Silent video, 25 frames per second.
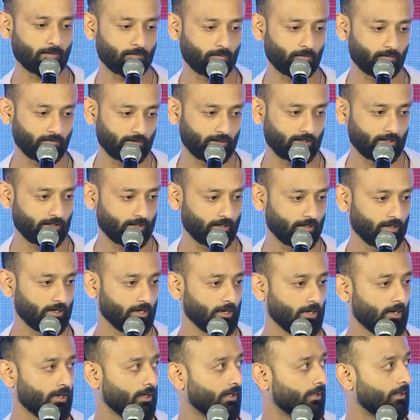over there,
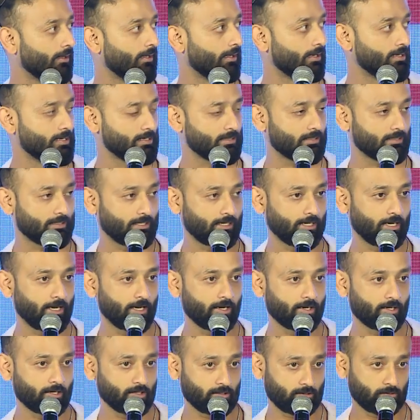there's
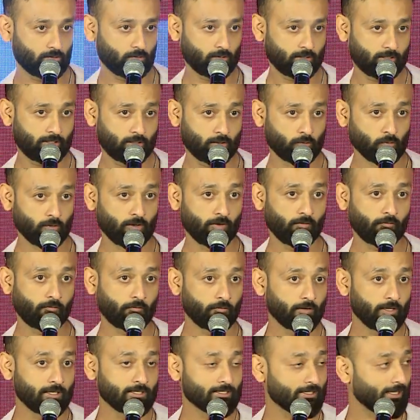creators who are doing
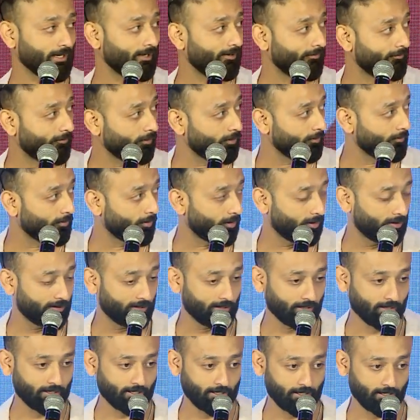freestyle football, there
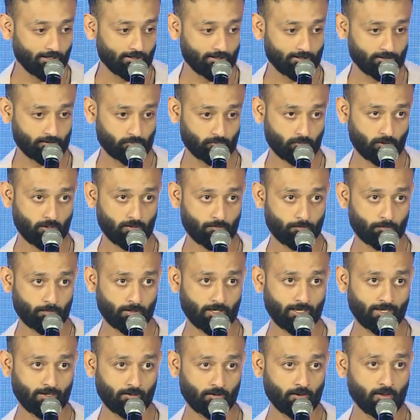are creators who are
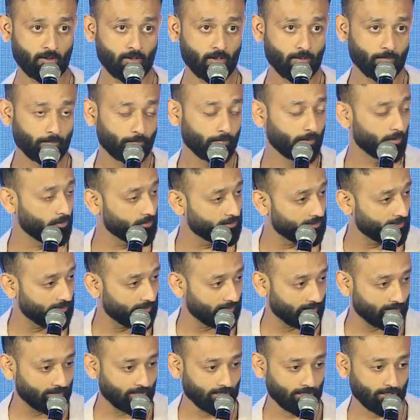playing
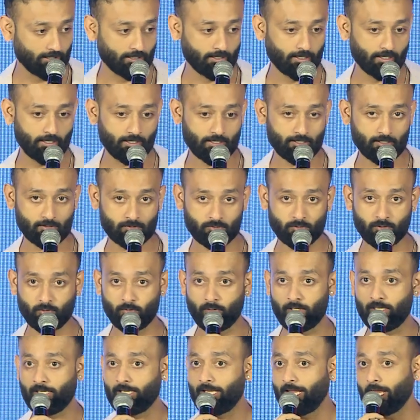music, there are creators who are
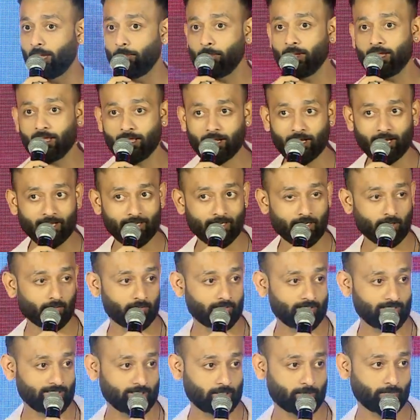doing gaming right now, it's
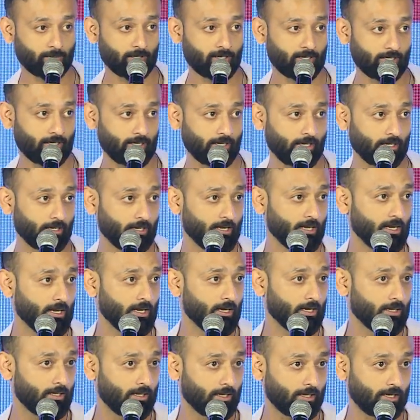expanding,
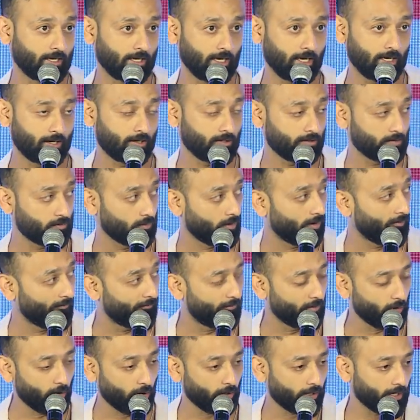there are creators who are
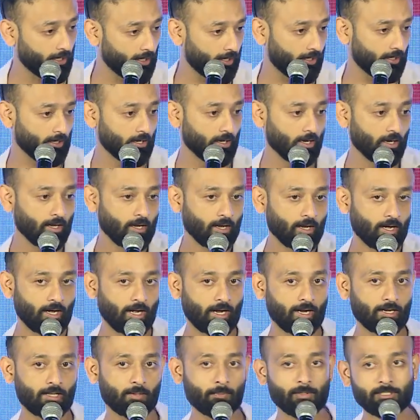blogging.
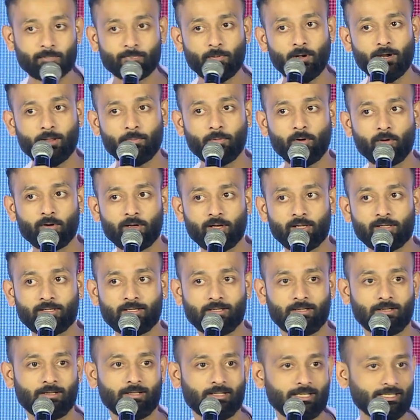And the best part about
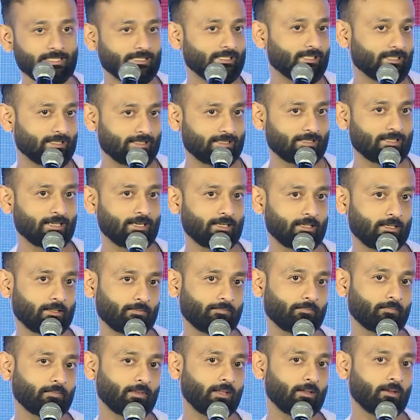this is that
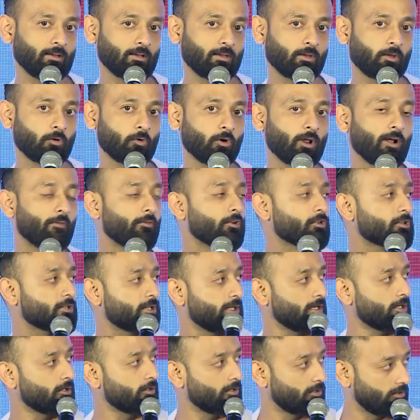you don't have to
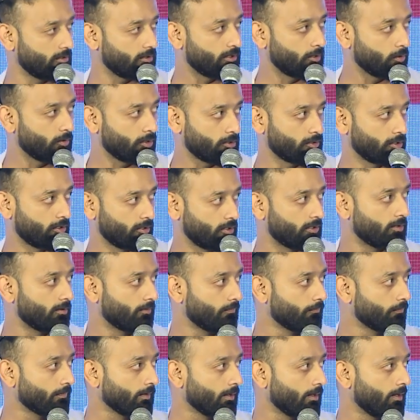stick to a genre,
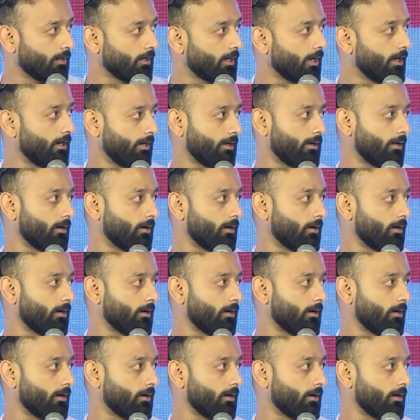right?